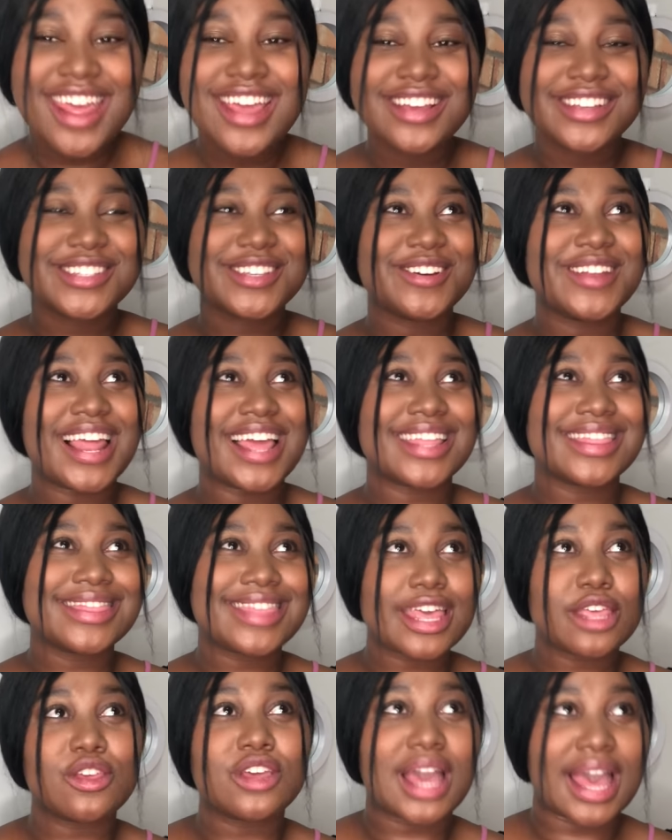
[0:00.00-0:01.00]
So like,
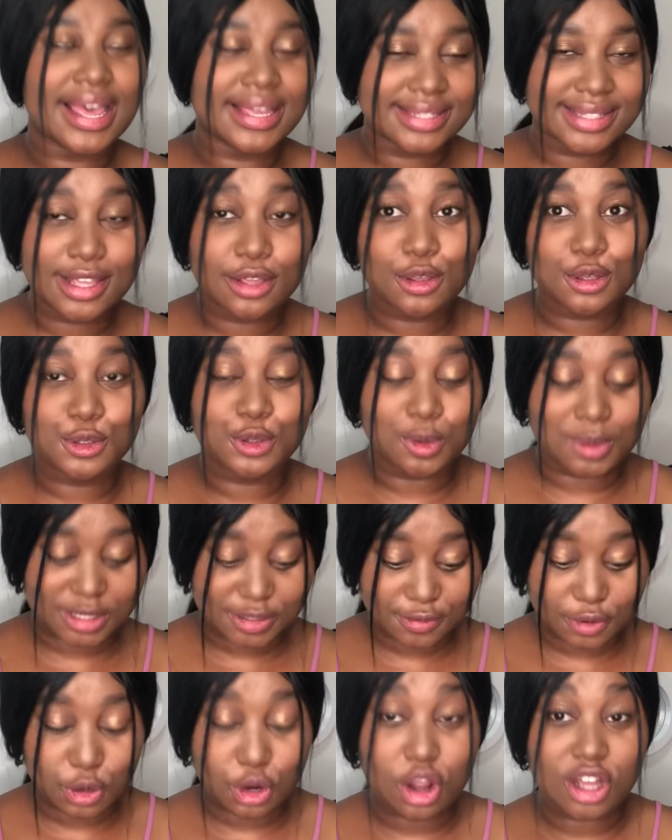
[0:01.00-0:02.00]
thank you guys. Thank you so much
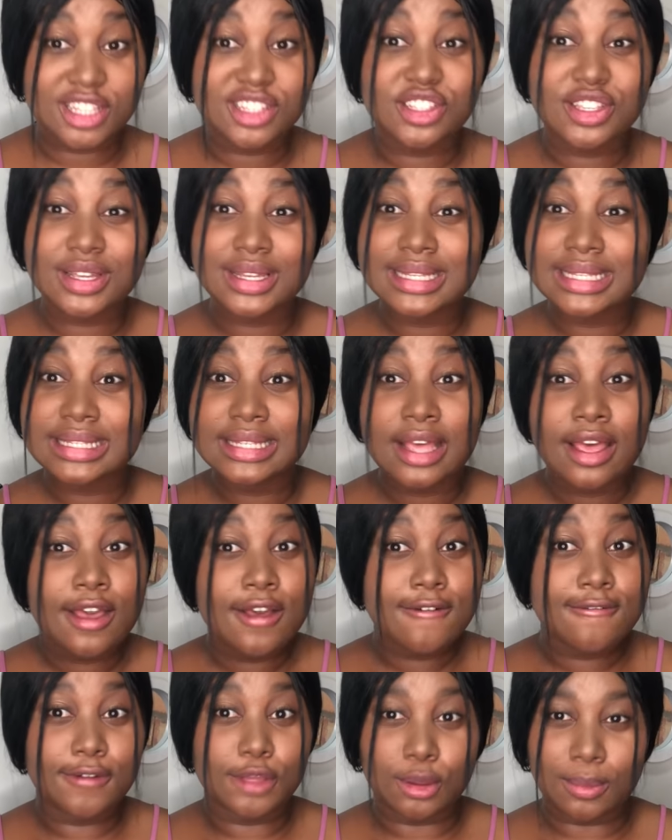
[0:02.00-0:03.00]
for your concerns,
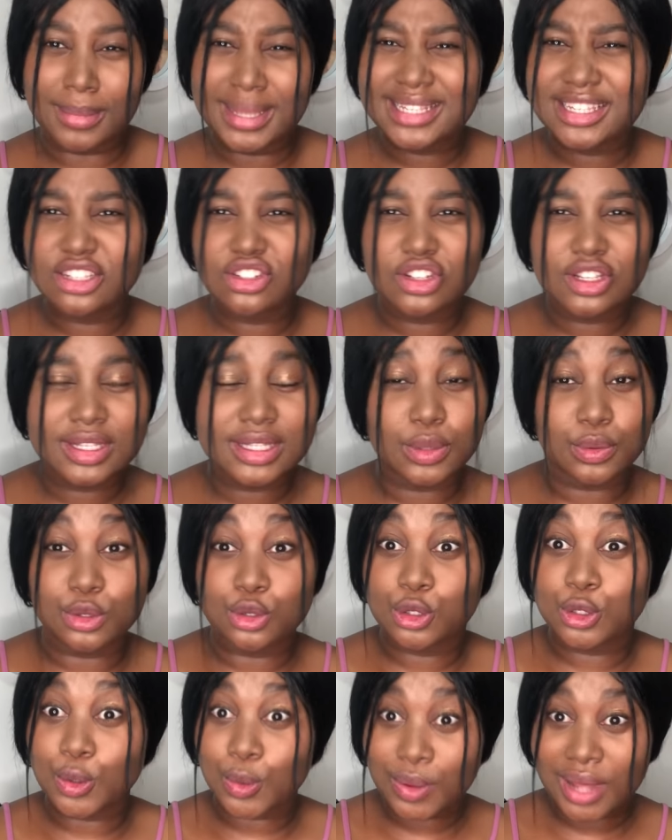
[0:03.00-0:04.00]
for your messages. They were
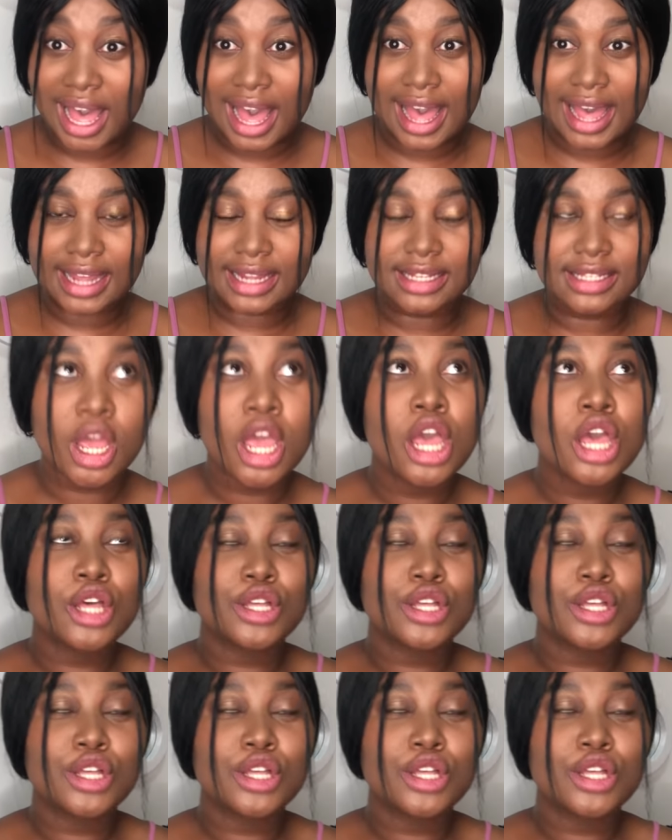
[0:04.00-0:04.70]
so kind.